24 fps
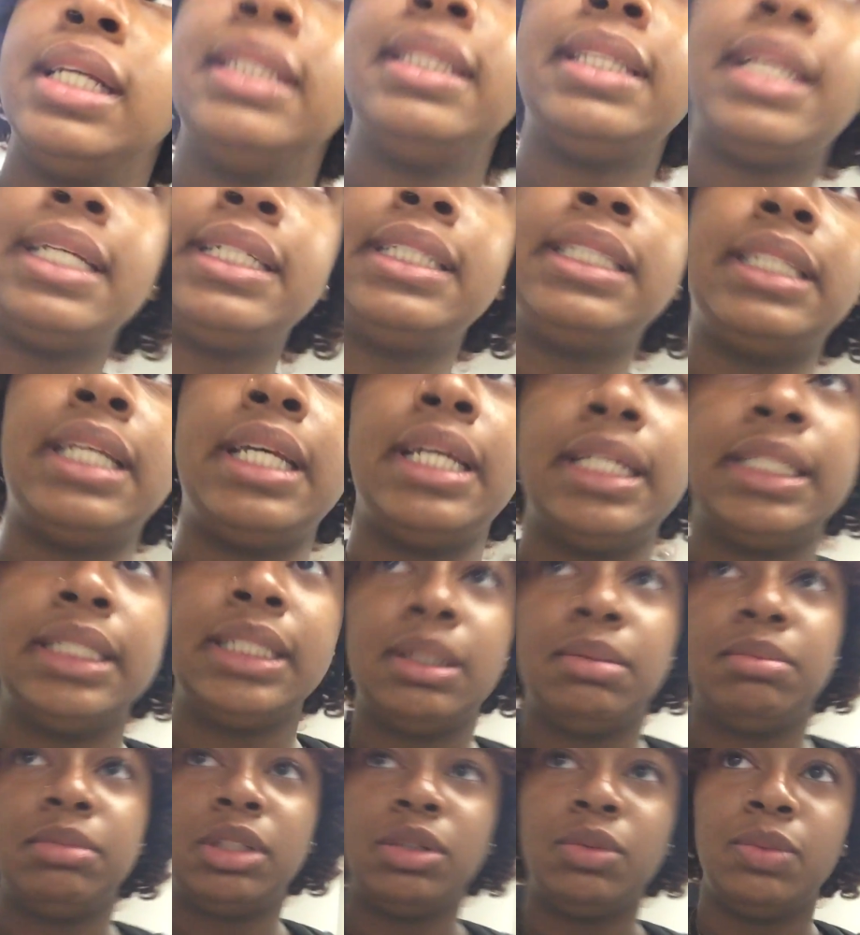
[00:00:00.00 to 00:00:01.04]
they said
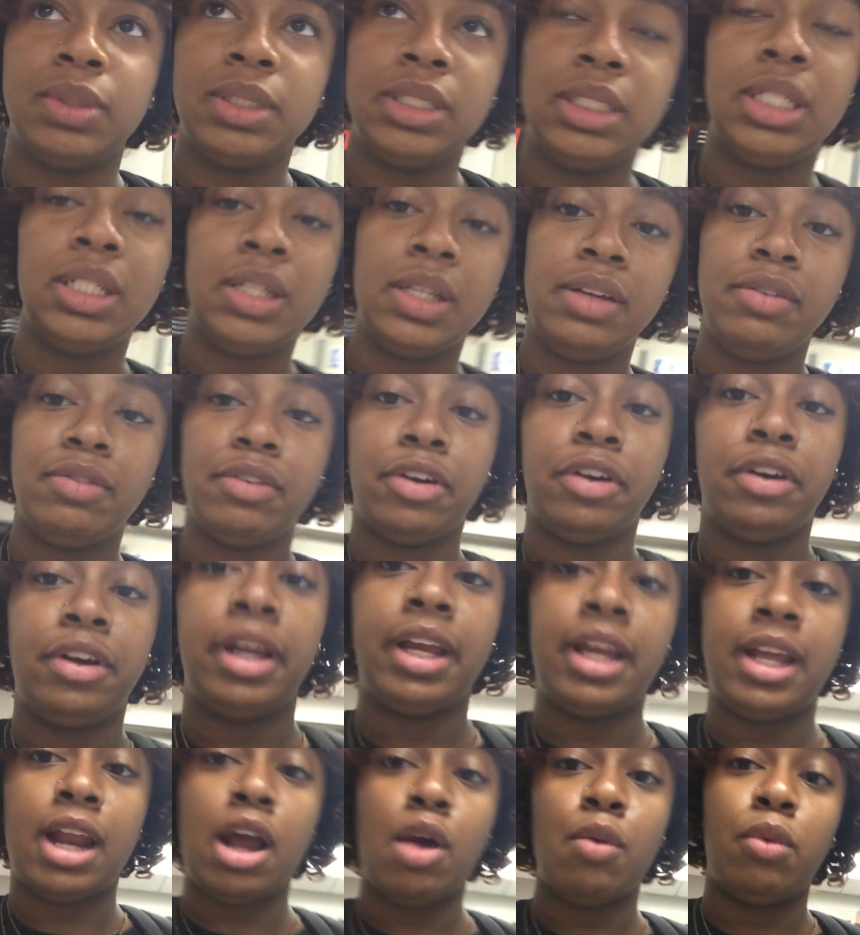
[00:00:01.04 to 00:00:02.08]
something was delivered
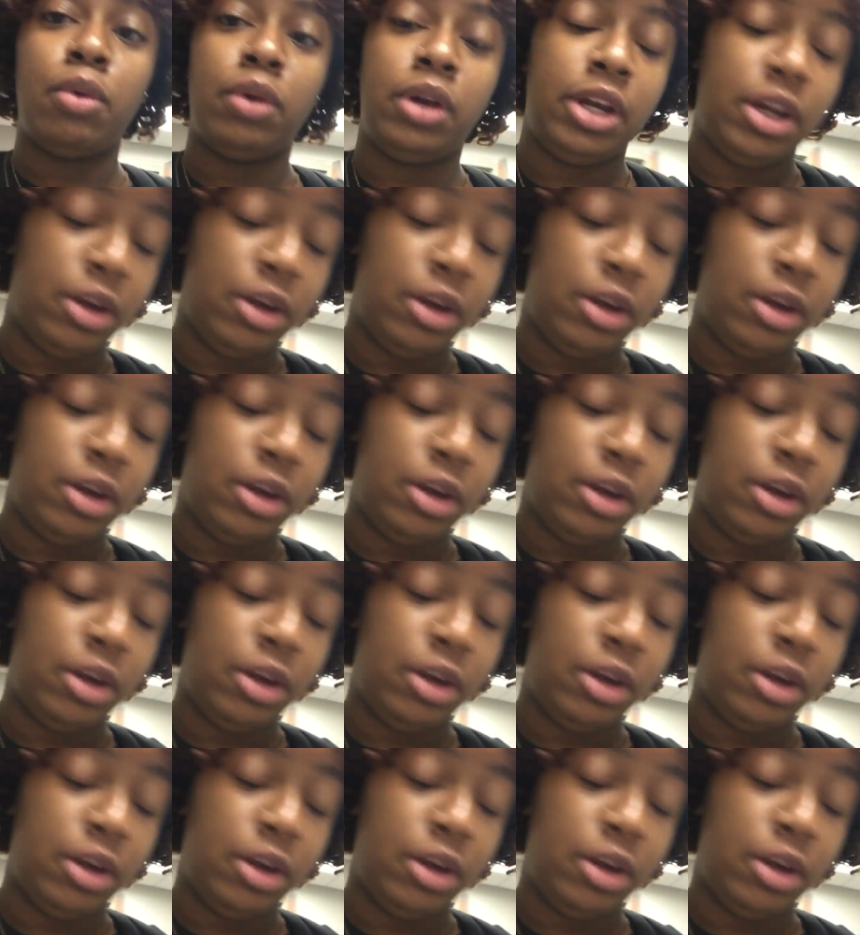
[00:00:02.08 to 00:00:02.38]
and I wanna